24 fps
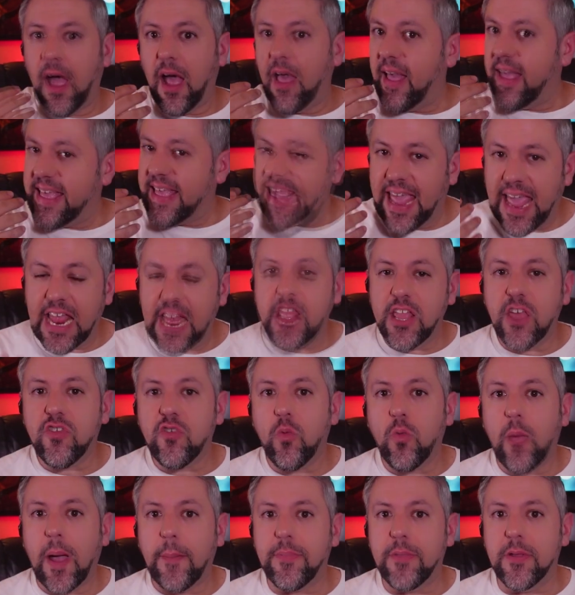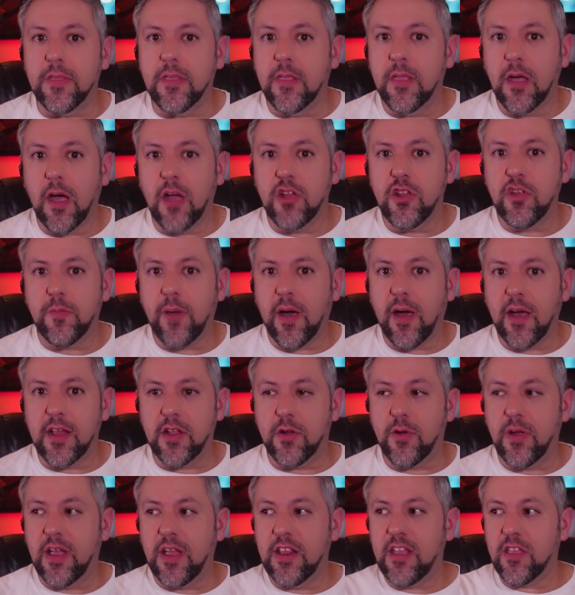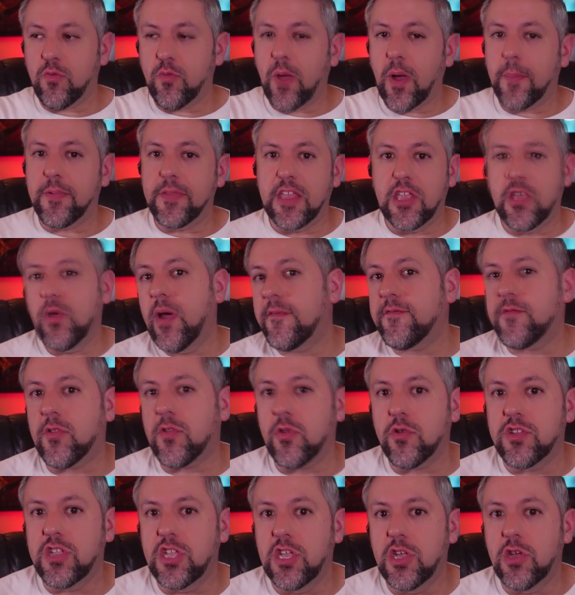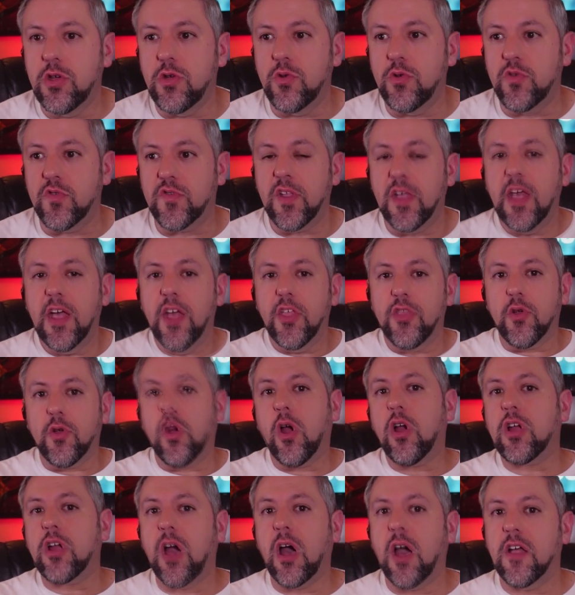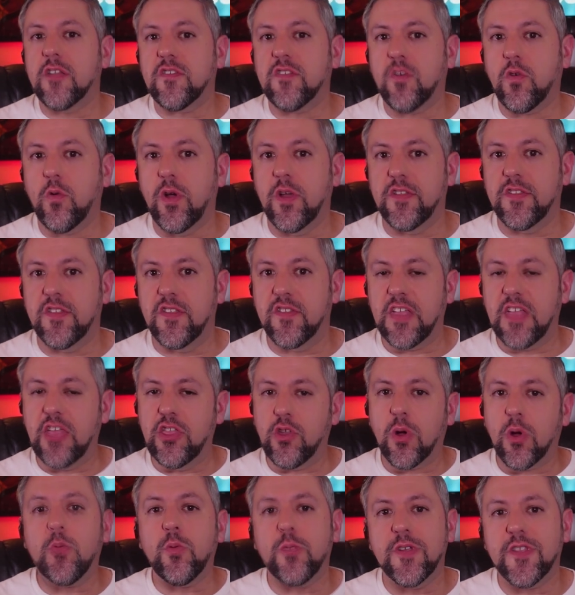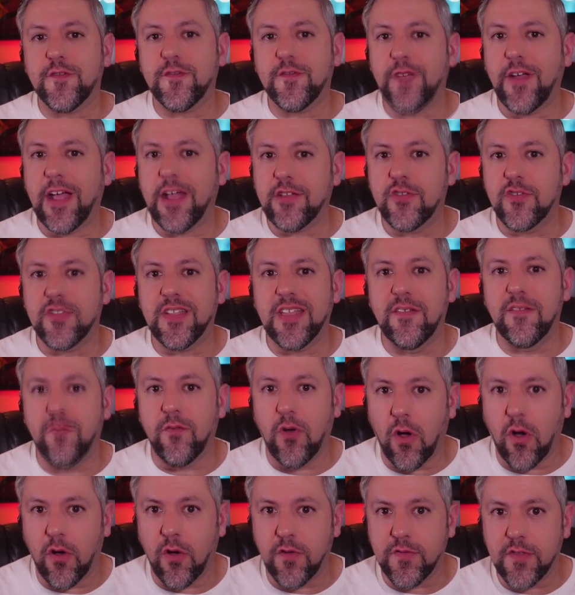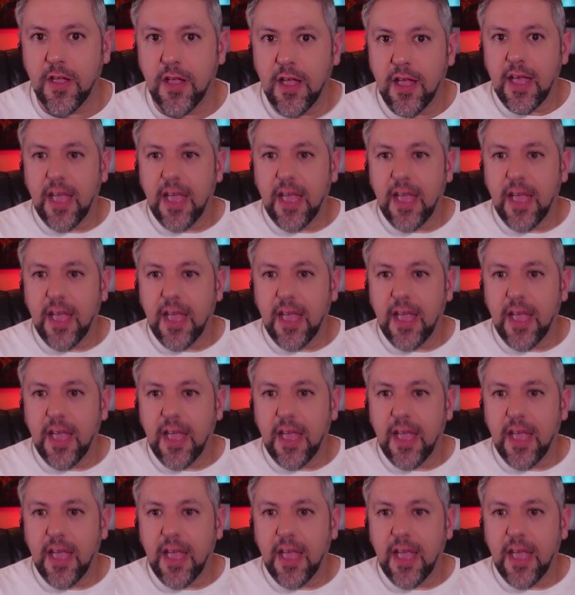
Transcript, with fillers: like any other weapon on your body or any other weapon that you have to learn to use, there are consequences and there are risk factors involved.